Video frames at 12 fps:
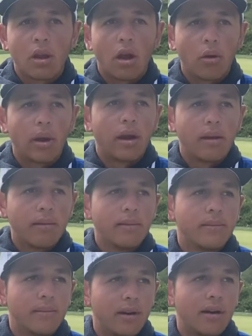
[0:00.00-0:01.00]
Okay.
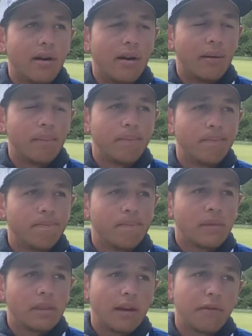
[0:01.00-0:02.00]

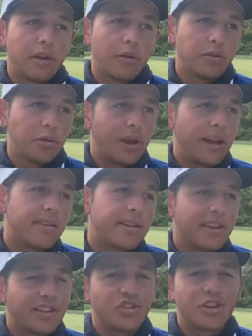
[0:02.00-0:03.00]
We'll do
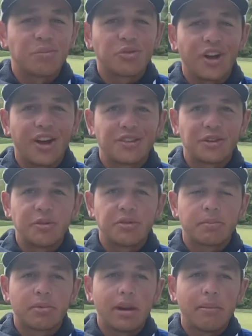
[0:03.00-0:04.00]
18, the chip shot. So it was a
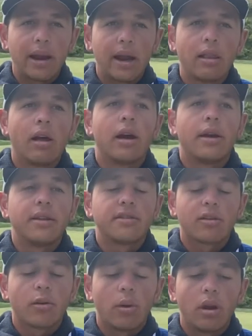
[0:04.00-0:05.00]
pretty bad lie into
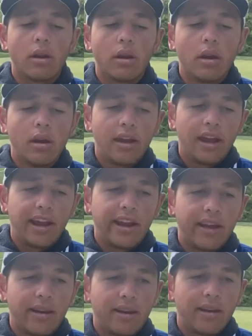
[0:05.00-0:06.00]
the green.
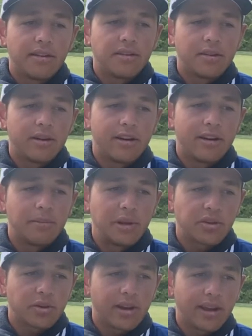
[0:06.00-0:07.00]
And
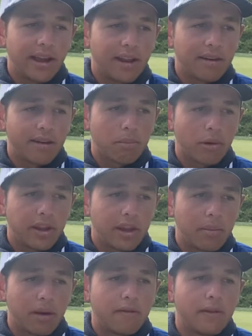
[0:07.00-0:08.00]
yesterday I ended up breaking
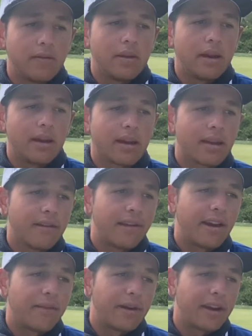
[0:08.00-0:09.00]
my 58
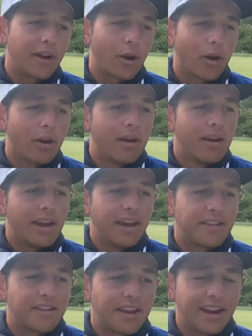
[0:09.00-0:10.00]
out of anger. And
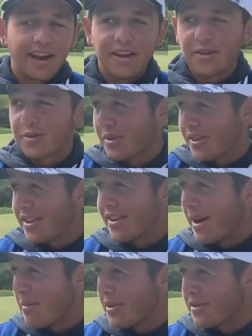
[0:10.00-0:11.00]
today I used one of the
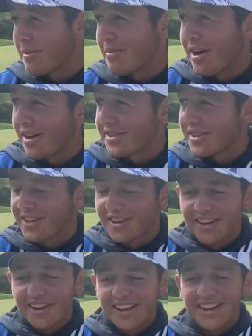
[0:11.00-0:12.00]
demos from PASA
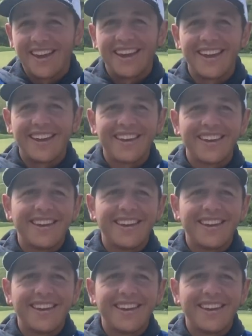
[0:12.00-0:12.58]
and